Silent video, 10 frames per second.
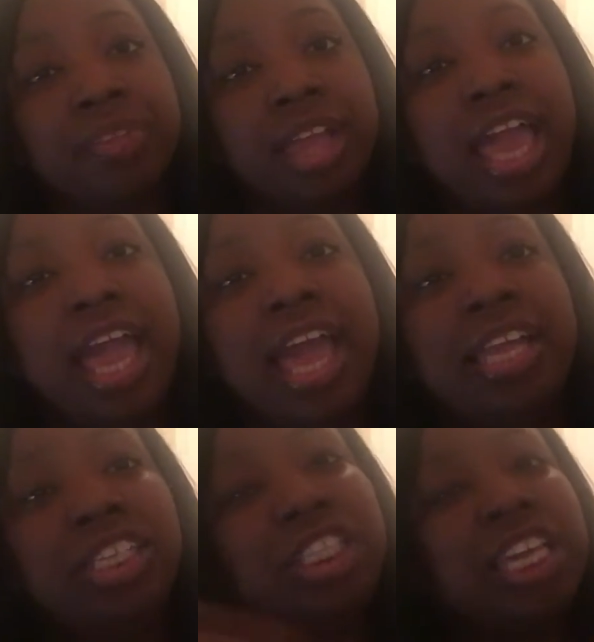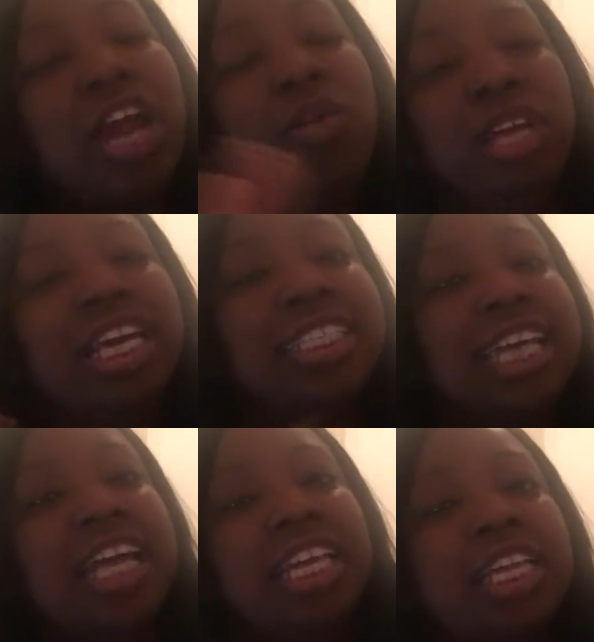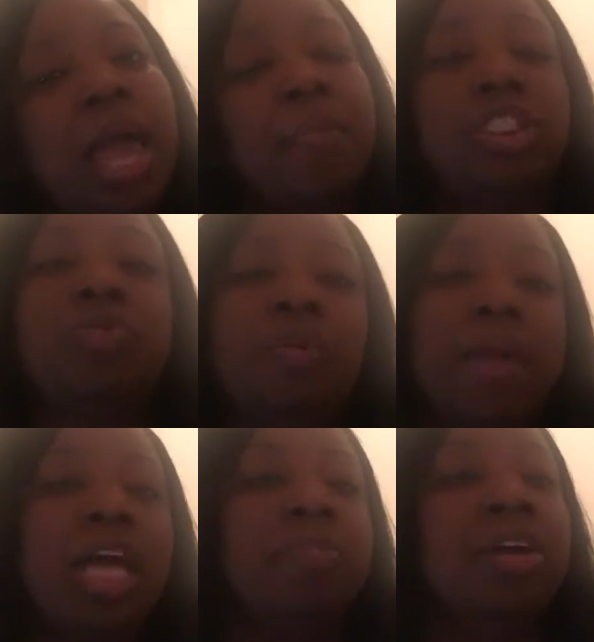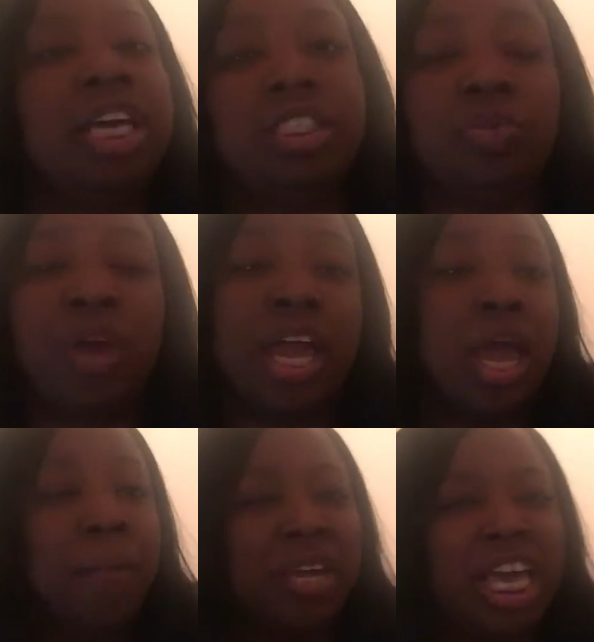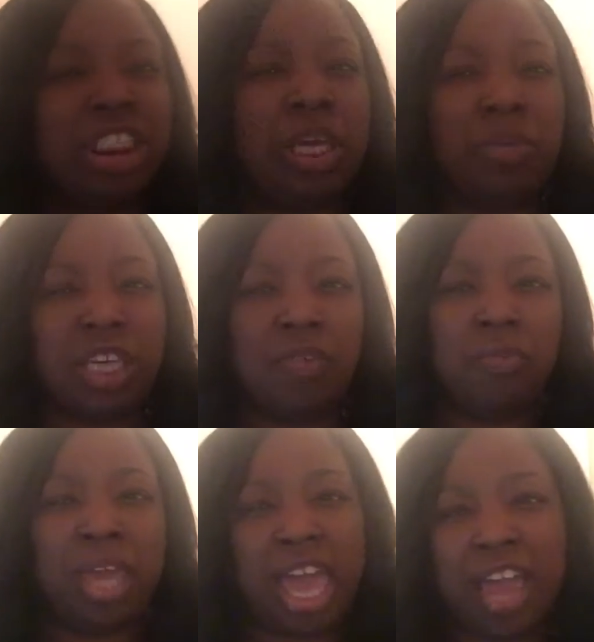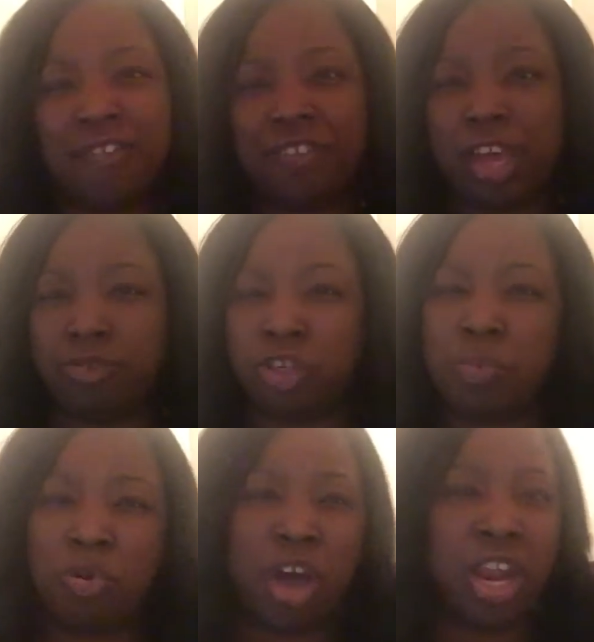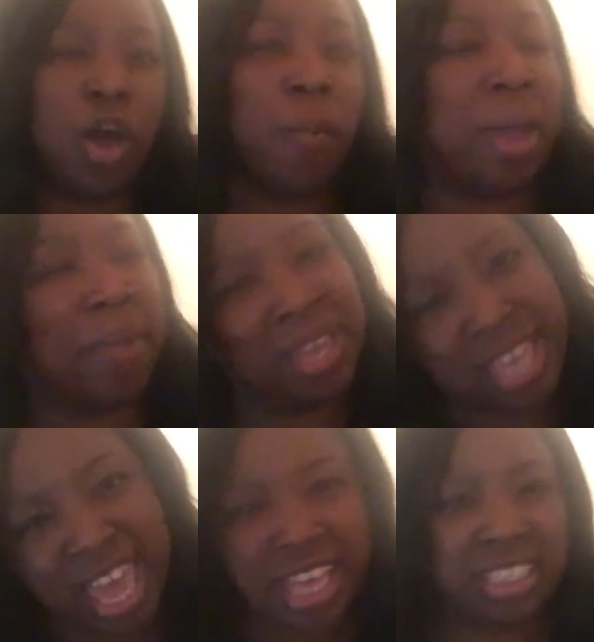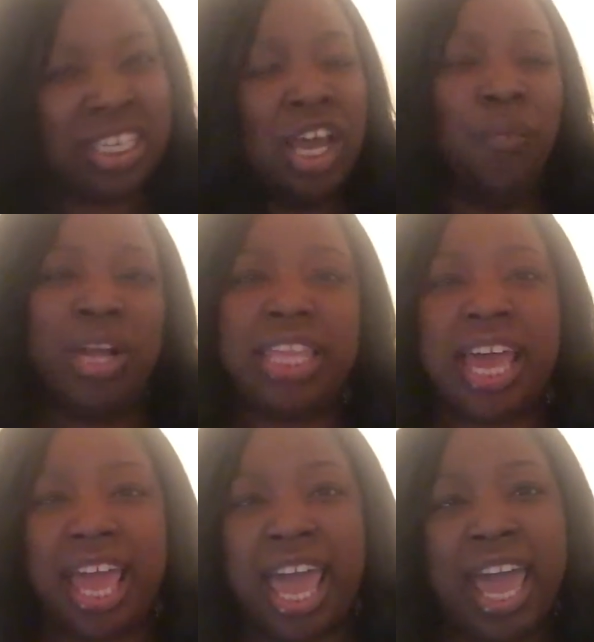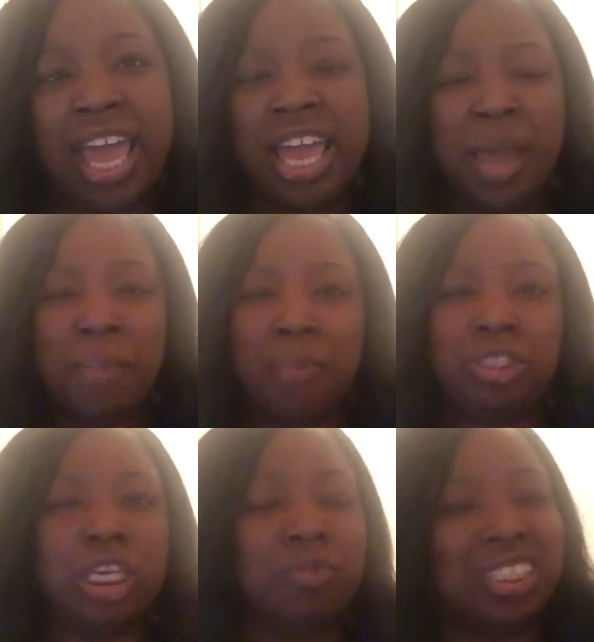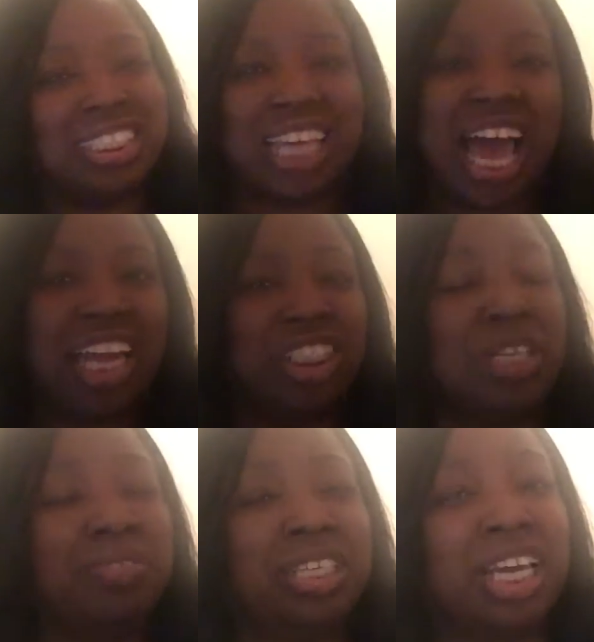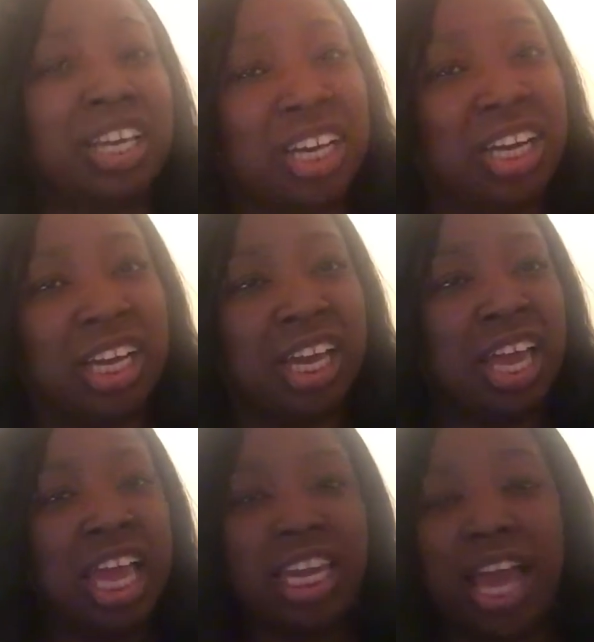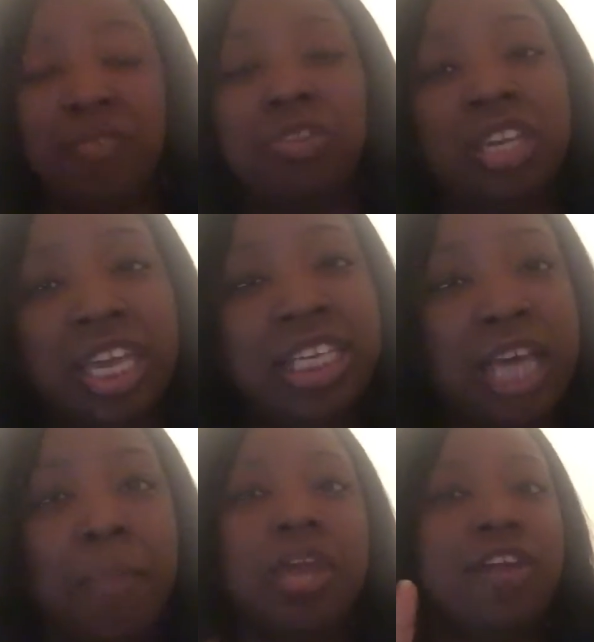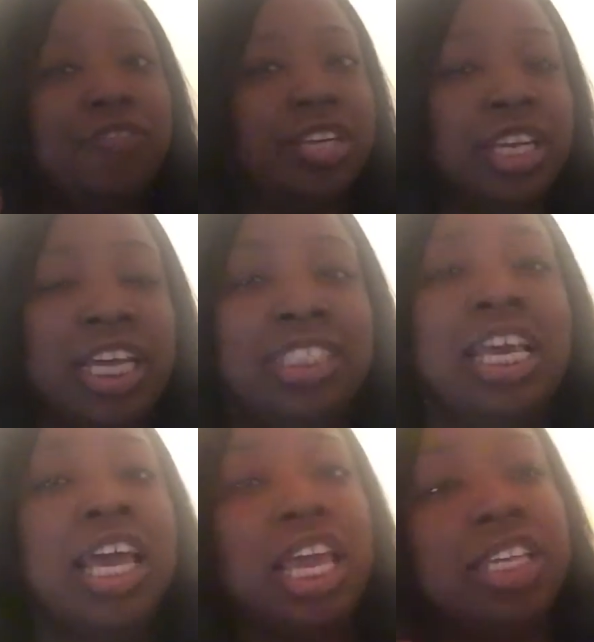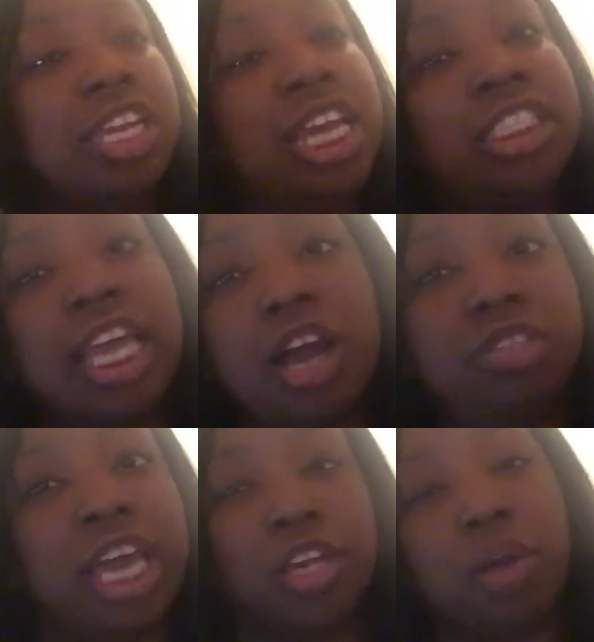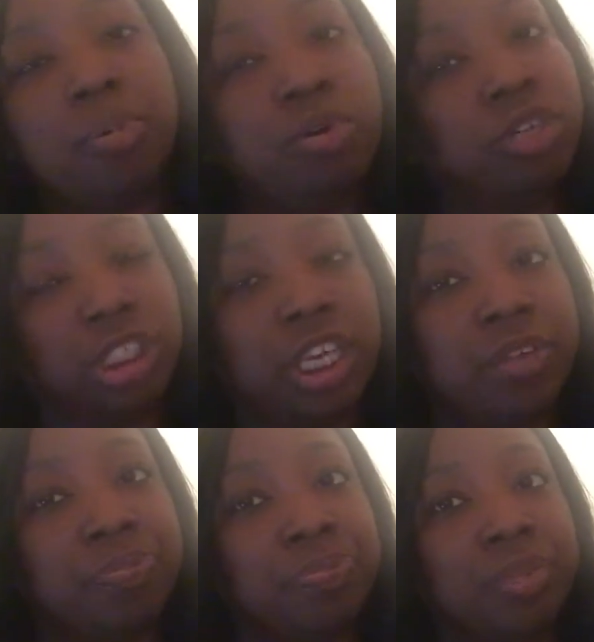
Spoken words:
And they don't look exactly alike, but she reminded me of Issa Rae. But yeah, she was giving me Aunt Viv 2.0, baby. Yes. With that hat, baby, she was stylish. She was looking good. Like, Denise, I'm here for Denise. Yeah, Denise ain't gonna take no bullshit.